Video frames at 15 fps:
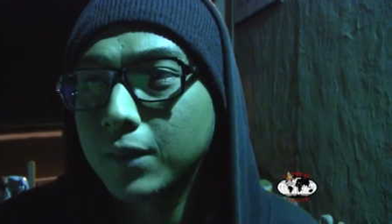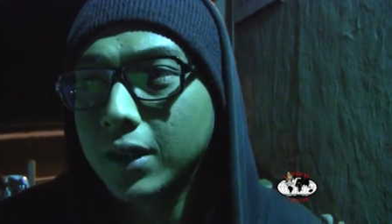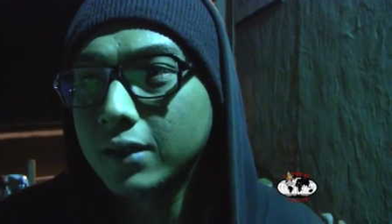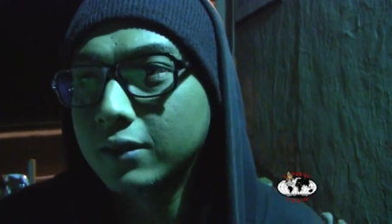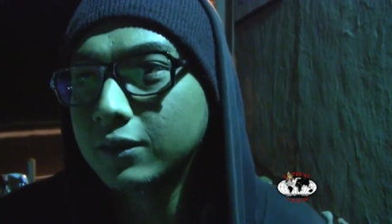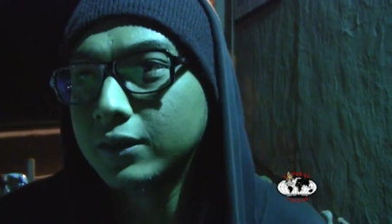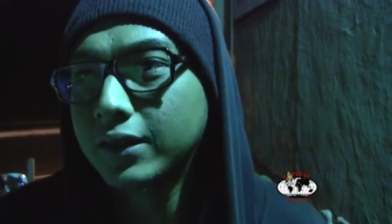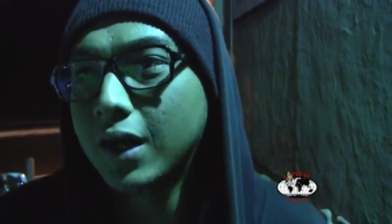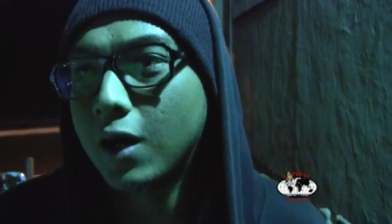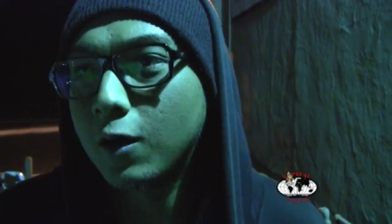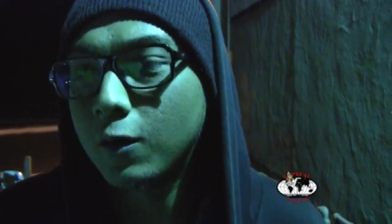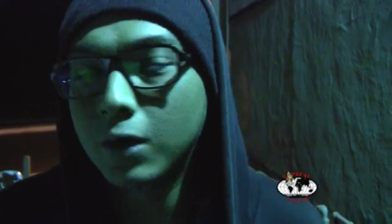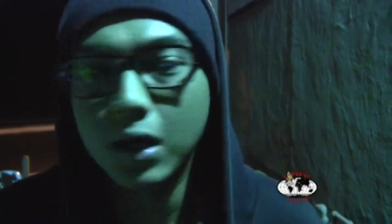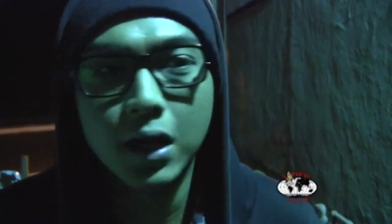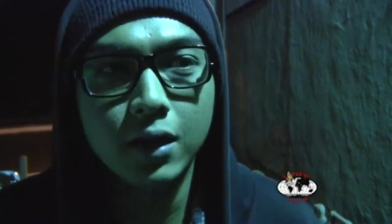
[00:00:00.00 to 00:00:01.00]
But
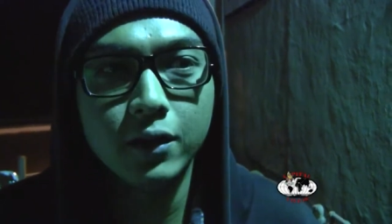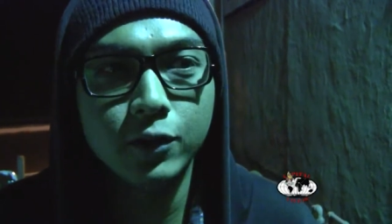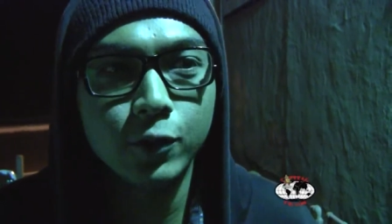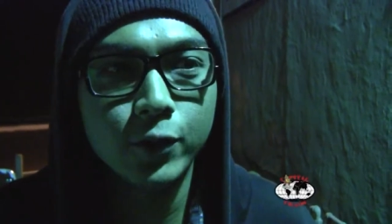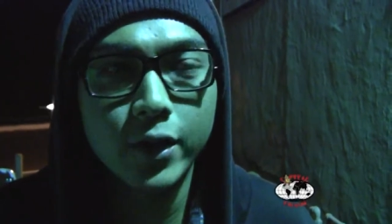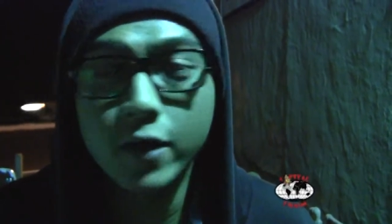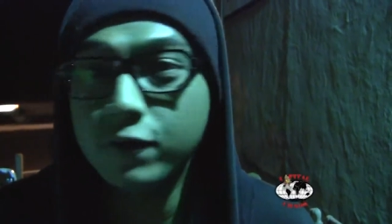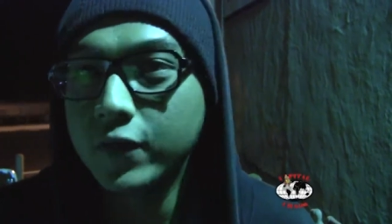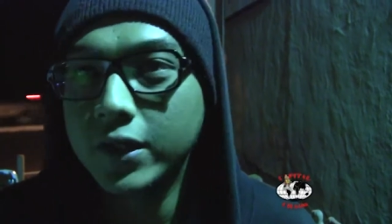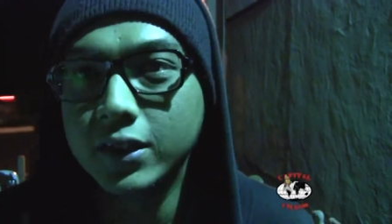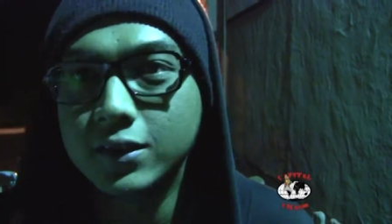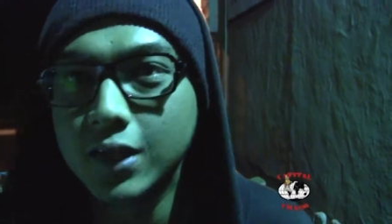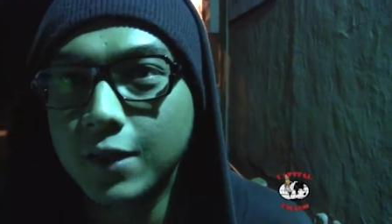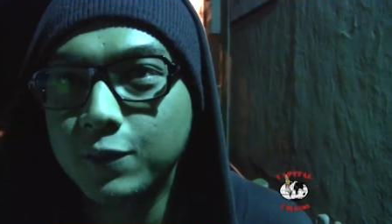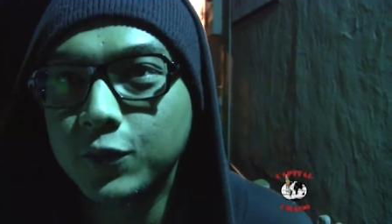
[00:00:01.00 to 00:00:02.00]
now I don't have any
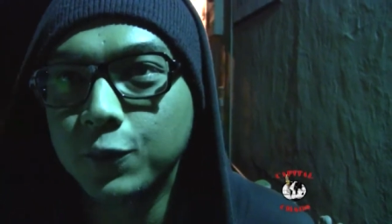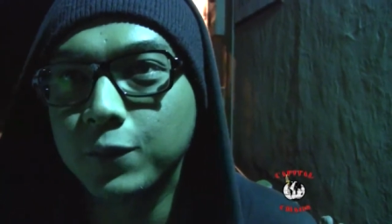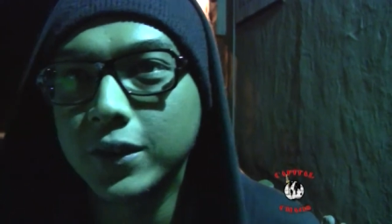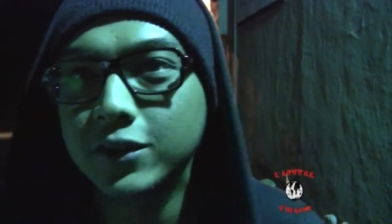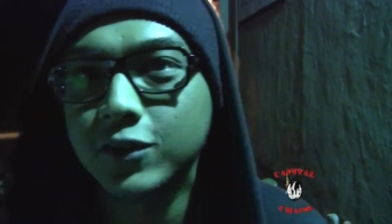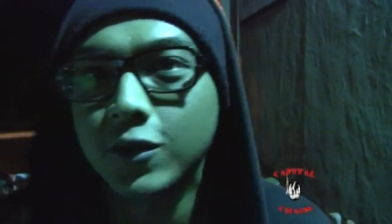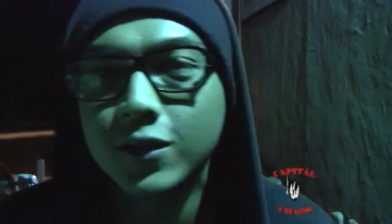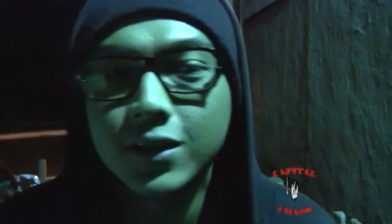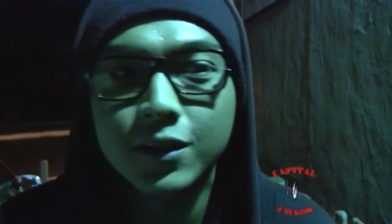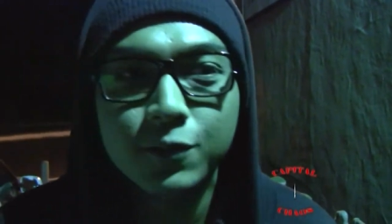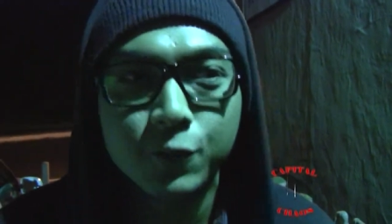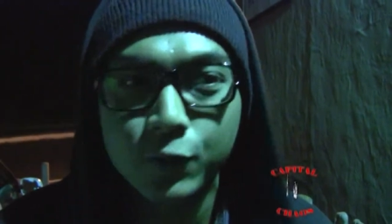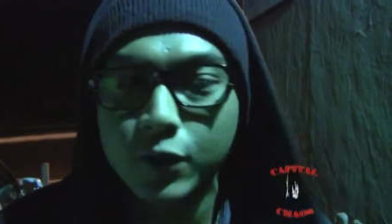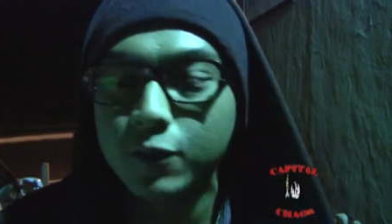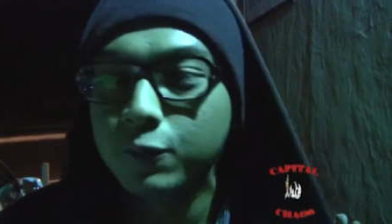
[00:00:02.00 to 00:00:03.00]
time to play soccer
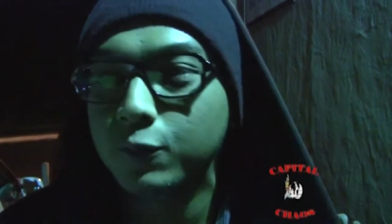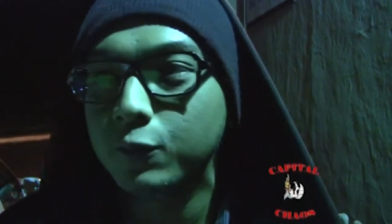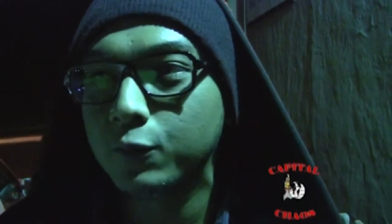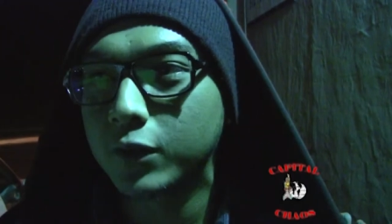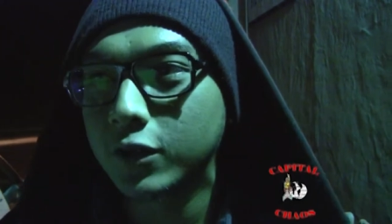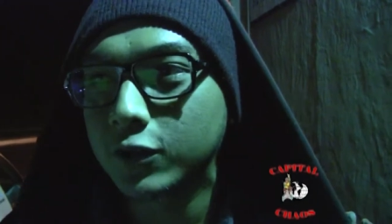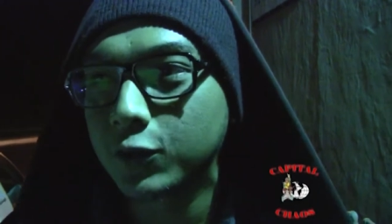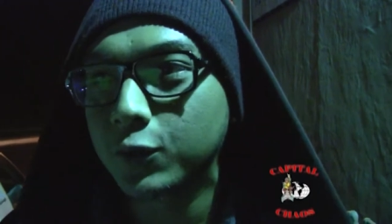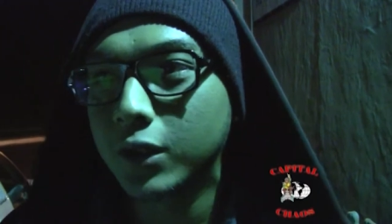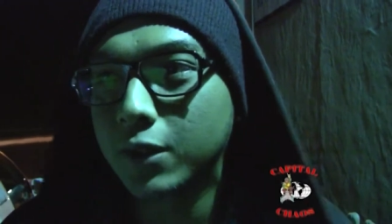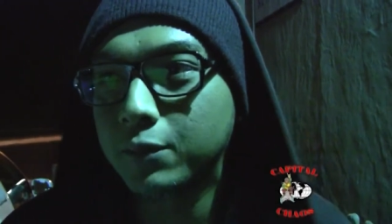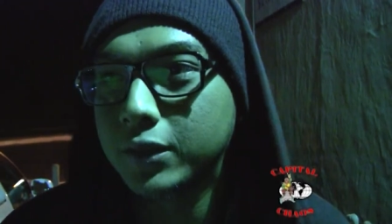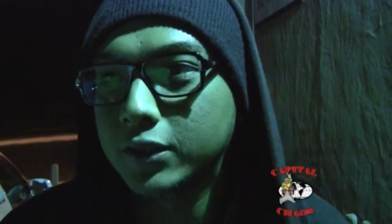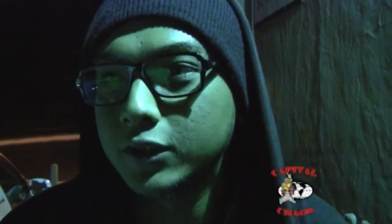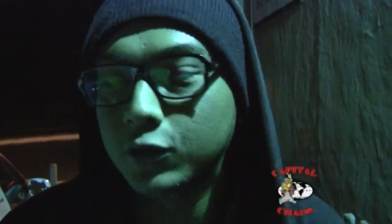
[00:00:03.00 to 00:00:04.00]
right. we are, because we
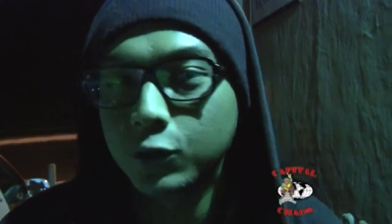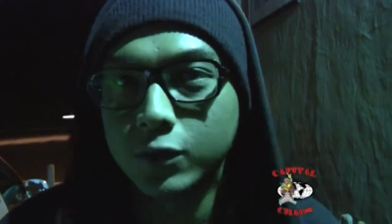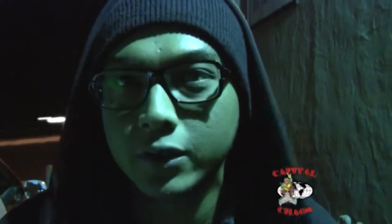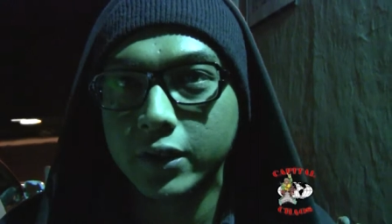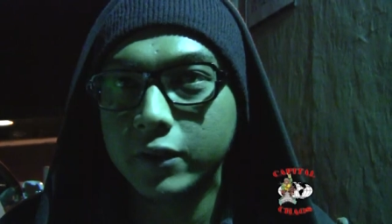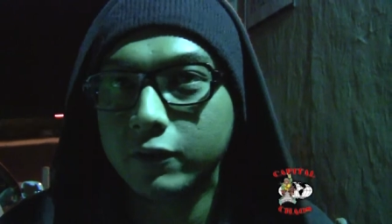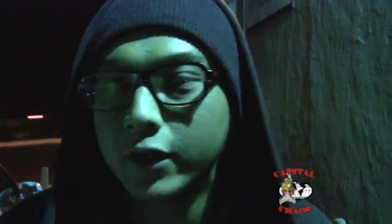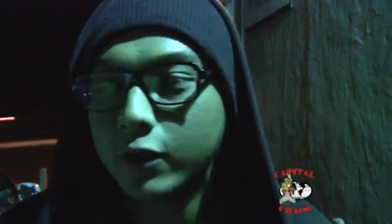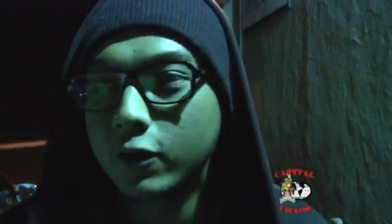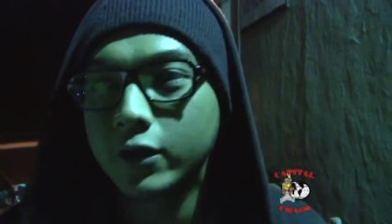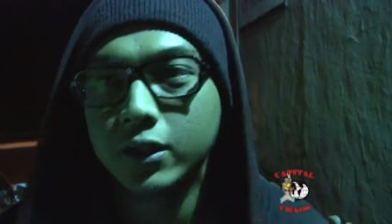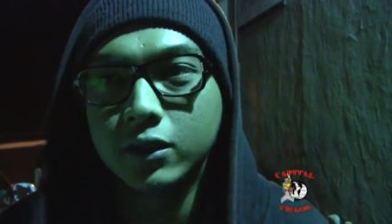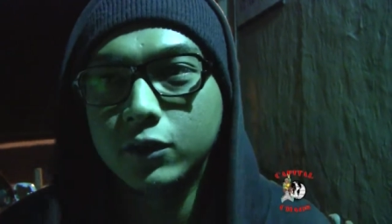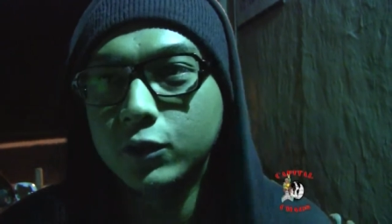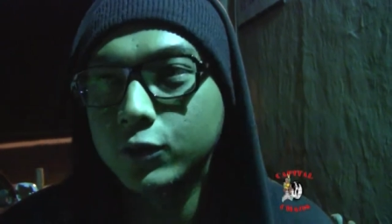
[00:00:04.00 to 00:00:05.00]
are busy touring,
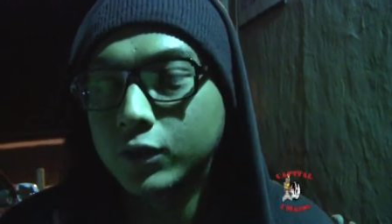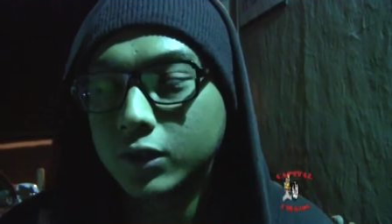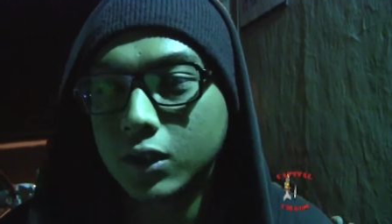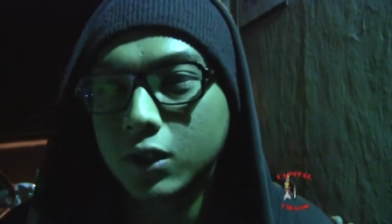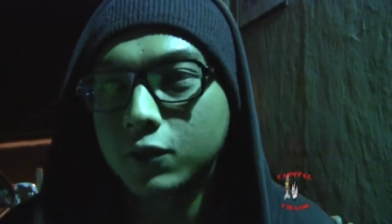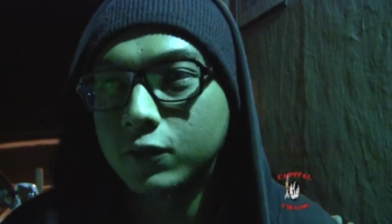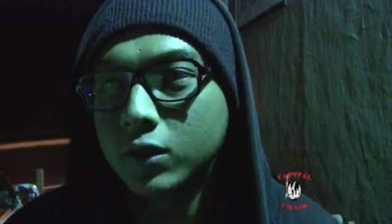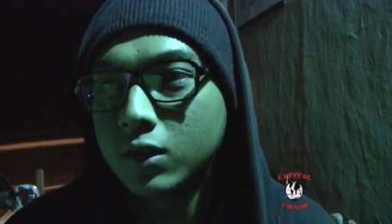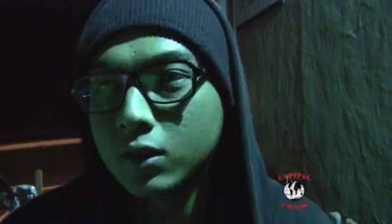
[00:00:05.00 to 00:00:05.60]
recording new stuff.